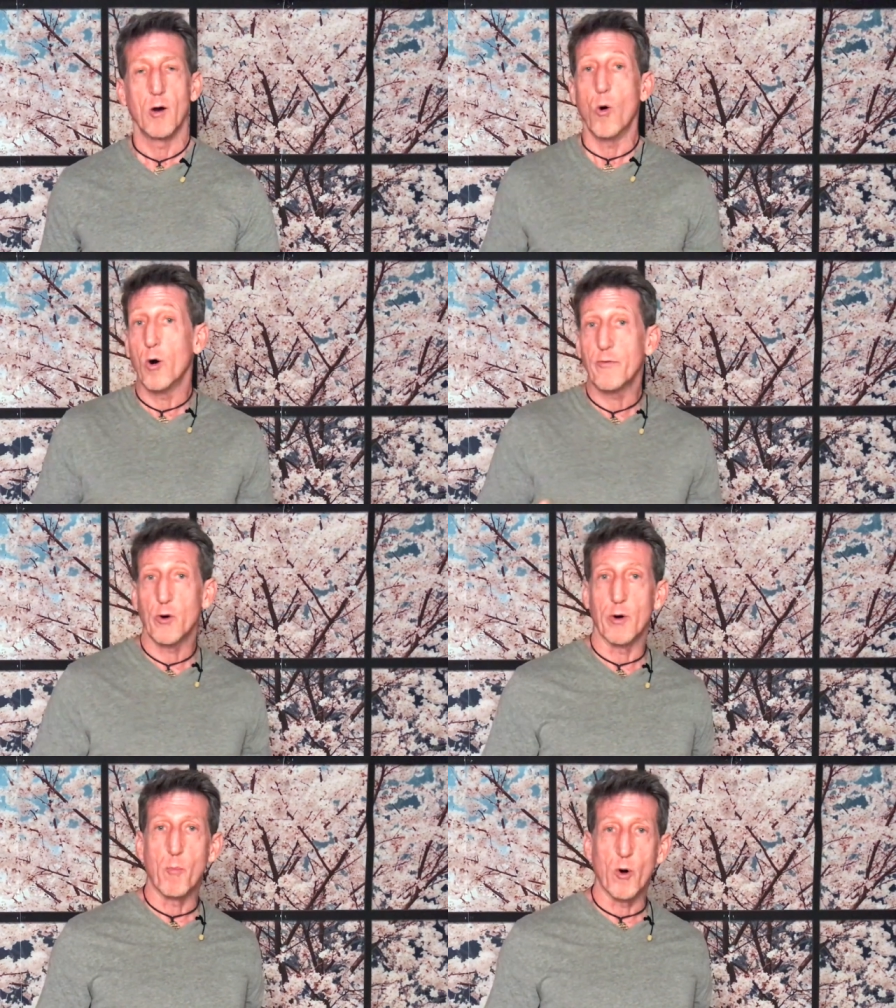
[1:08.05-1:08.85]
or if
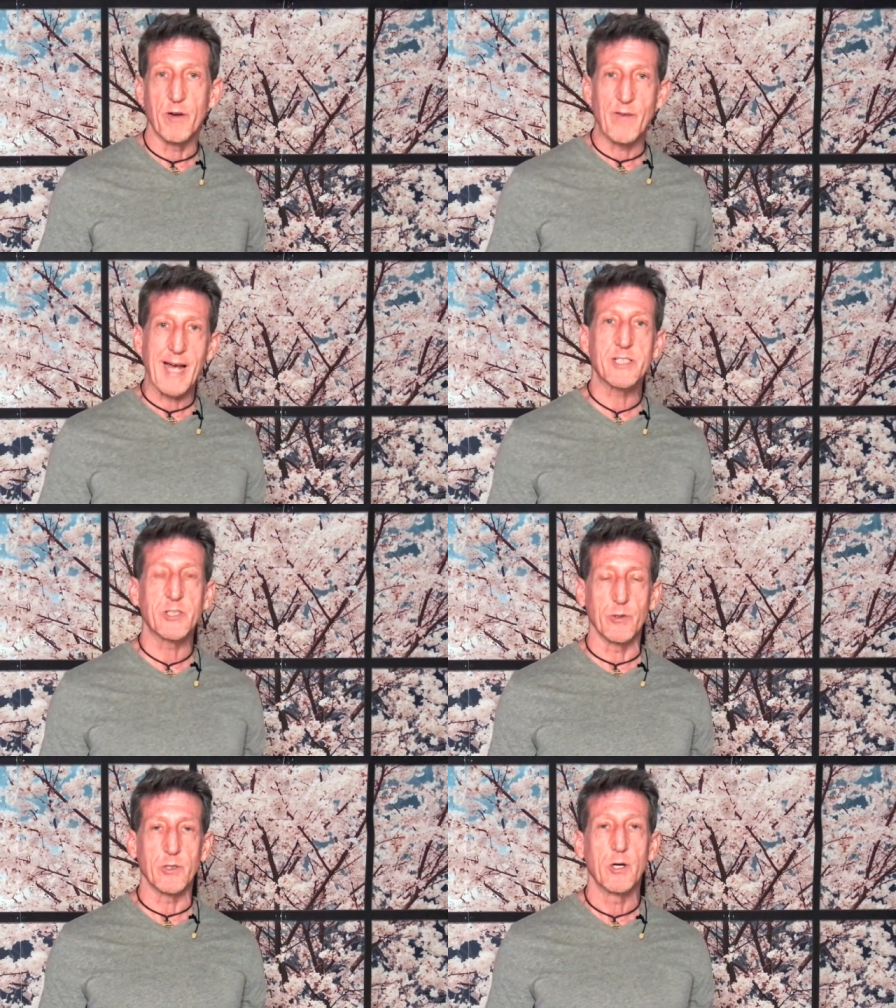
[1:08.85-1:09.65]
you're a more advanced
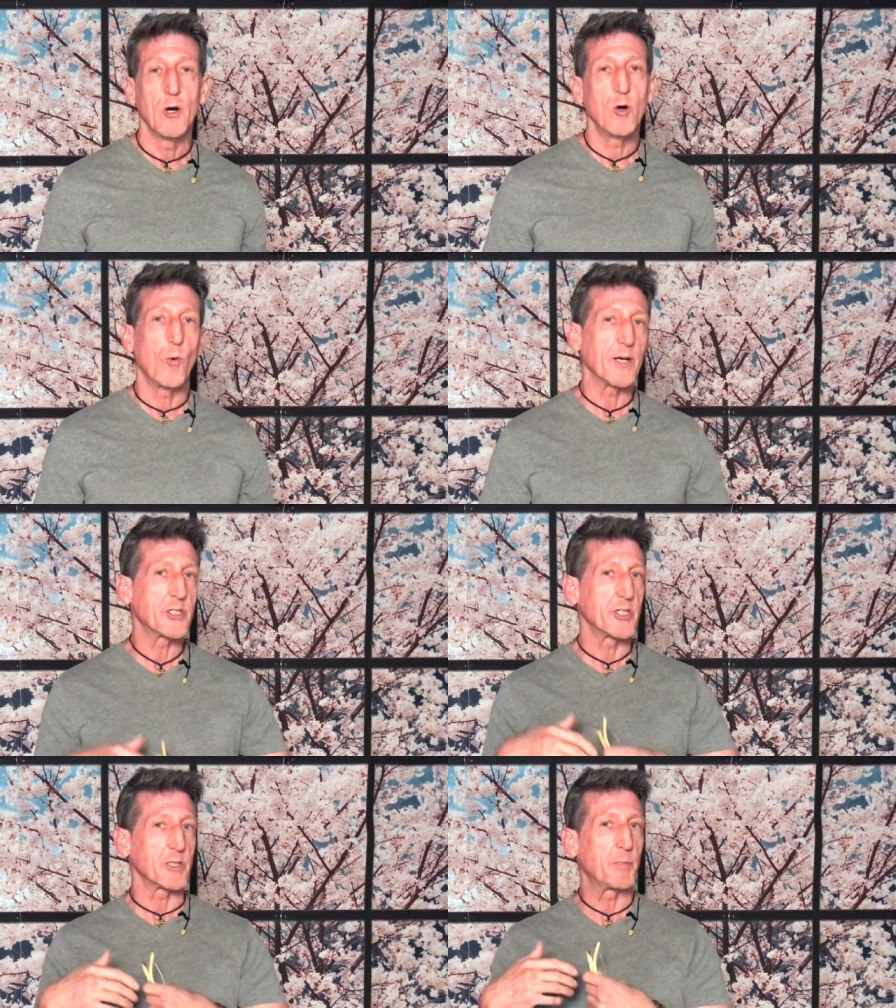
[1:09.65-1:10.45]
student who wants
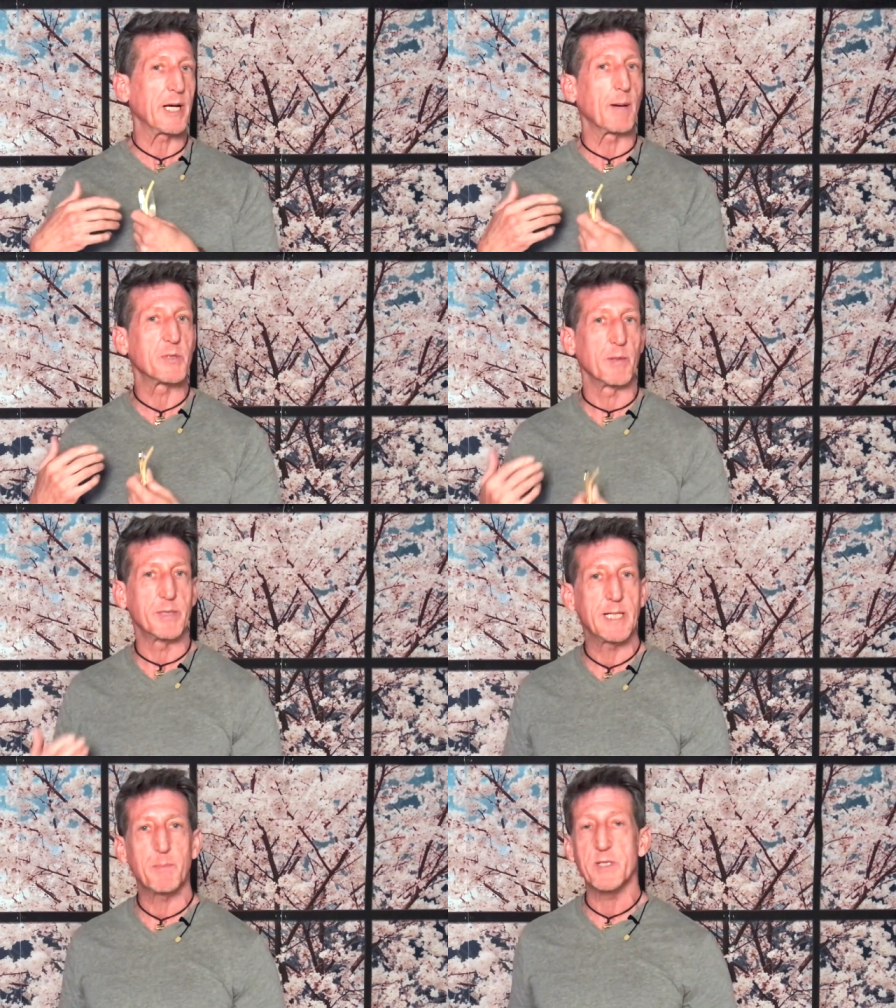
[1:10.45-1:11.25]
to just pick up some
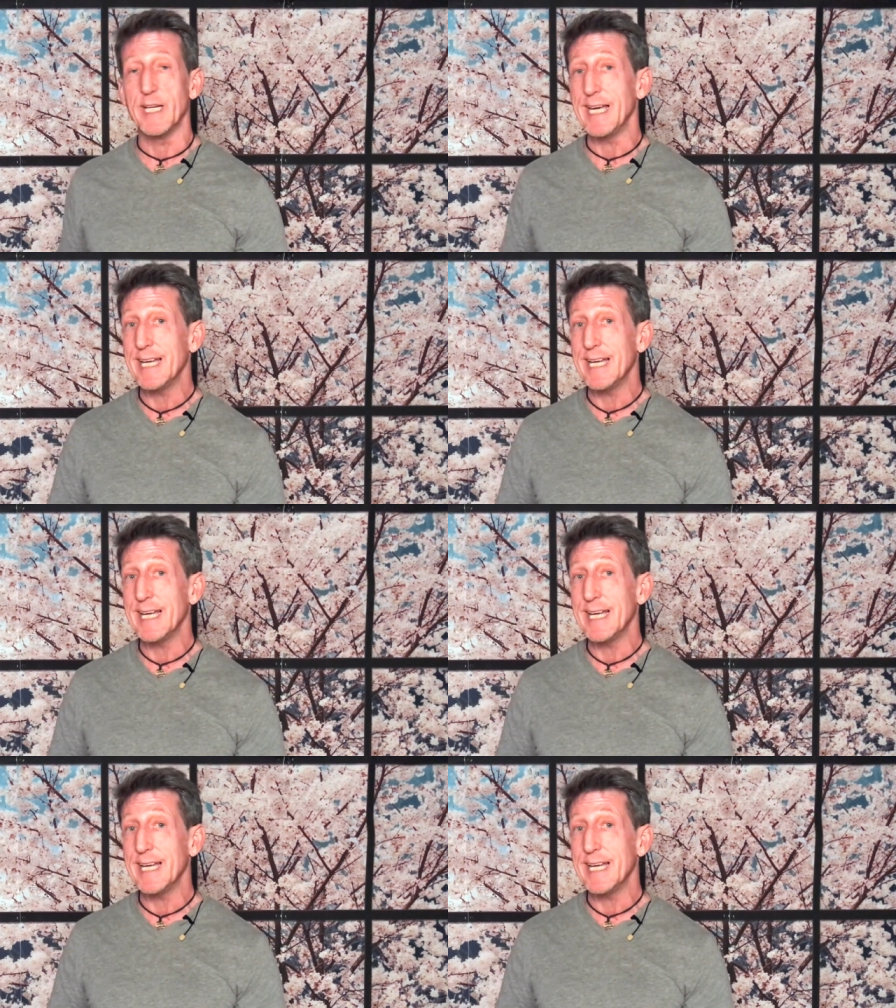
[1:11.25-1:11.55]
tips and